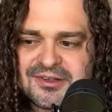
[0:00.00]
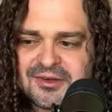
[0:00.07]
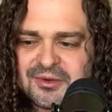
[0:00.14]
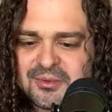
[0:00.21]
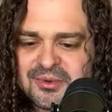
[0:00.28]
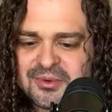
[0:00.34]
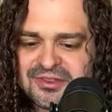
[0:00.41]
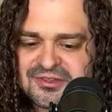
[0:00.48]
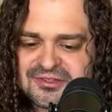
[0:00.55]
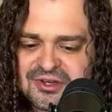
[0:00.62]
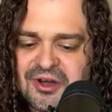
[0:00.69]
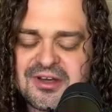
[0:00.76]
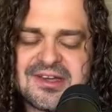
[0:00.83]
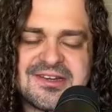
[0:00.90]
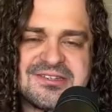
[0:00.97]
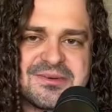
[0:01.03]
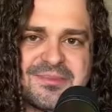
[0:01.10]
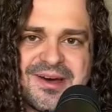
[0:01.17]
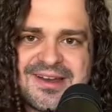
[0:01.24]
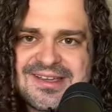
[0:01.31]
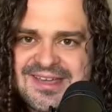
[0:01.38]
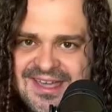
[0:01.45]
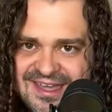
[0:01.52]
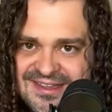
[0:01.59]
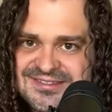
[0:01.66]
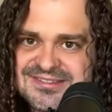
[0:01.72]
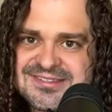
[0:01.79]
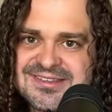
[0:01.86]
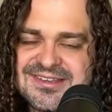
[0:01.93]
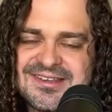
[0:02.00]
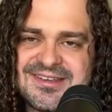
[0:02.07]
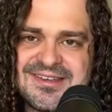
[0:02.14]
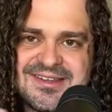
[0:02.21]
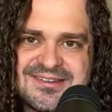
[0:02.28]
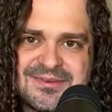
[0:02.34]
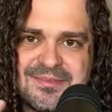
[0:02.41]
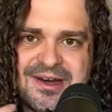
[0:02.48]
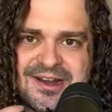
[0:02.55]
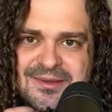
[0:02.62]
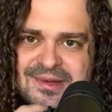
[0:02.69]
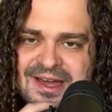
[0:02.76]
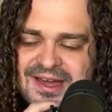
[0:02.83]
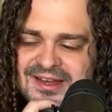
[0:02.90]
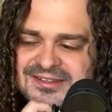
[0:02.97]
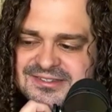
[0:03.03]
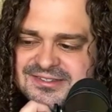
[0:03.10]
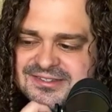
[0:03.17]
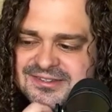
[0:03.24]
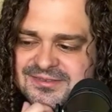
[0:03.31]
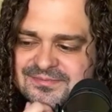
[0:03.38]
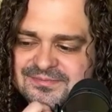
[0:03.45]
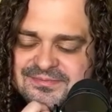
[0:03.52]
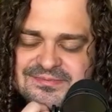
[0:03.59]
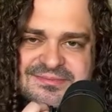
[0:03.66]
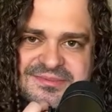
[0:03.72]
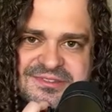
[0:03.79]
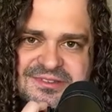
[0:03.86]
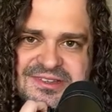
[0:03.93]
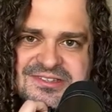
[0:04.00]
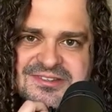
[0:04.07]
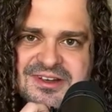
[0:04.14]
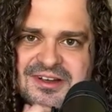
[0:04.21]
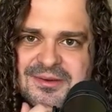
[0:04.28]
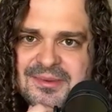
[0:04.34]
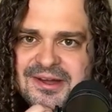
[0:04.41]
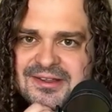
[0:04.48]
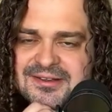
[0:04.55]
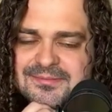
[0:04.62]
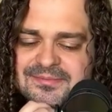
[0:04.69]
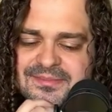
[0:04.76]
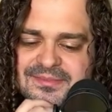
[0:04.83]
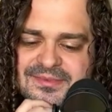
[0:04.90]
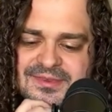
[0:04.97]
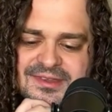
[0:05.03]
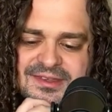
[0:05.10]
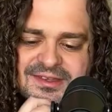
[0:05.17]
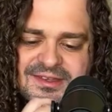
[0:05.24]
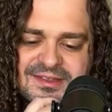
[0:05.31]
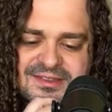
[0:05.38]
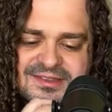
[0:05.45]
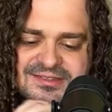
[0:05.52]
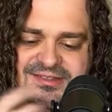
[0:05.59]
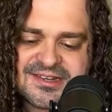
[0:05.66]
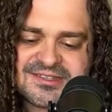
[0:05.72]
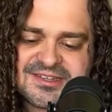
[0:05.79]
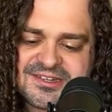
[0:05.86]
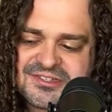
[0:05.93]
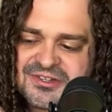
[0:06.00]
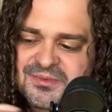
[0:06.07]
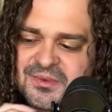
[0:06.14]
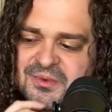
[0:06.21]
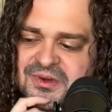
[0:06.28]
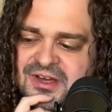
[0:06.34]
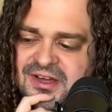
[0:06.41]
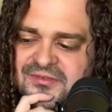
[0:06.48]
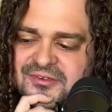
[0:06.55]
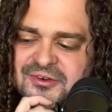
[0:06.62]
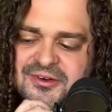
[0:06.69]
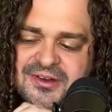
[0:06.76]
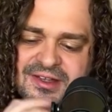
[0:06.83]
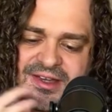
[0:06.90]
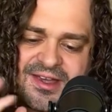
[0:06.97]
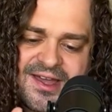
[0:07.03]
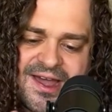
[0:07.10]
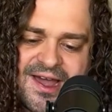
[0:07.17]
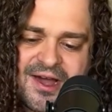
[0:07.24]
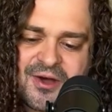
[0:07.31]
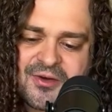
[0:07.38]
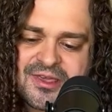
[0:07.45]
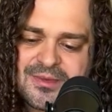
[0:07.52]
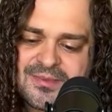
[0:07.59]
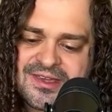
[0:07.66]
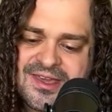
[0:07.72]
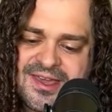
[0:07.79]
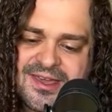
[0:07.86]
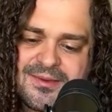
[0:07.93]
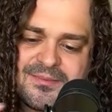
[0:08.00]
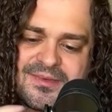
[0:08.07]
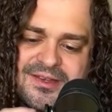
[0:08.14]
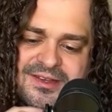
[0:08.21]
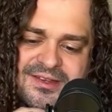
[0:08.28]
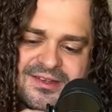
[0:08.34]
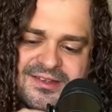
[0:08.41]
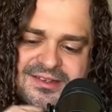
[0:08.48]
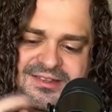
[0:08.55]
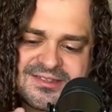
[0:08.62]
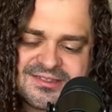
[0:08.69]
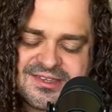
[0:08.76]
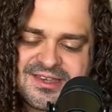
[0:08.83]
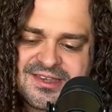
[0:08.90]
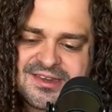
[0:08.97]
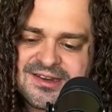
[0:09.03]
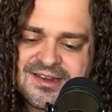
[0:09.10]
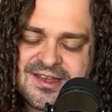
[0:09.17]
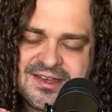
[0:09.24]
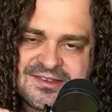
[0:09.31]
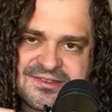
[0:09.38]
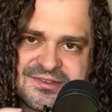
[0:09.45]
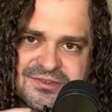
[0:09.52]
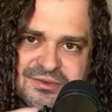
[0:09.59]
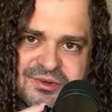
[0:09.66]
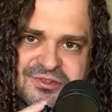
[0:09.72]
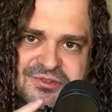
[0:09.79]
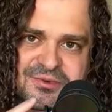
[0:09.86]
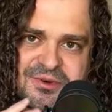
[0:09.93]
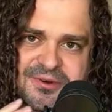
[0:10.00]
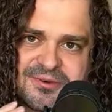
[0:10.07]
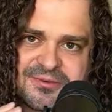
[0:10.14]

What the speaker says: with talking demonic heads and demonic pacts? So let's talk about it. This next section we will cover how he became seen as a sorcerer.